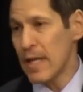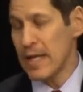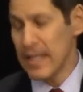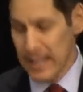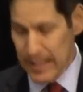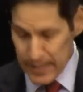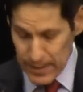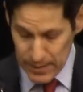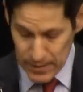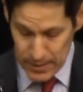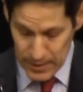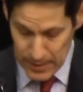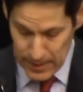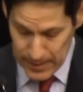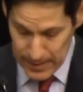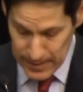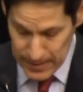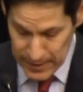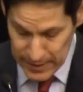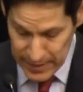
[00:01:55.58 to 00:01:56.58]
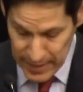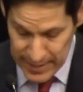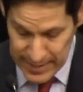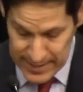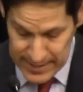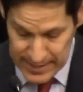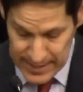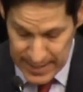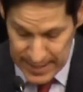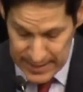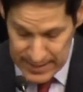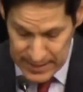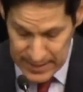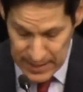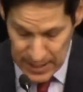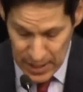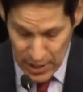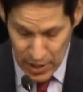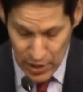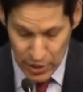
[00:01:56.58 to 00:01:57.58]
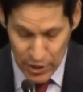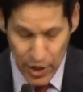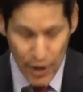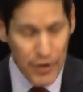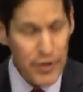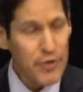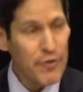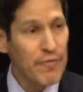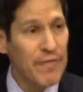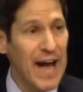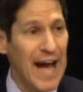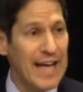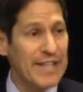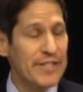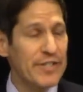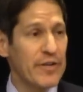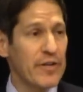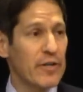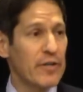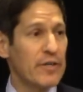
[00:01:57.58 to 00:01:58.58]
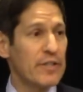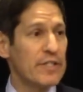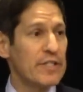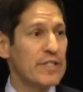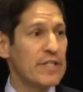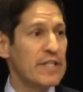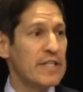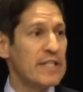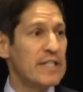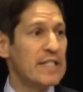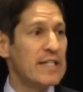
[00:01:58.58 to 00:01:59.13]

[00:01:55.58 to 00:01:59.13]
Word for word: in uh, the United States, cardiovascular disease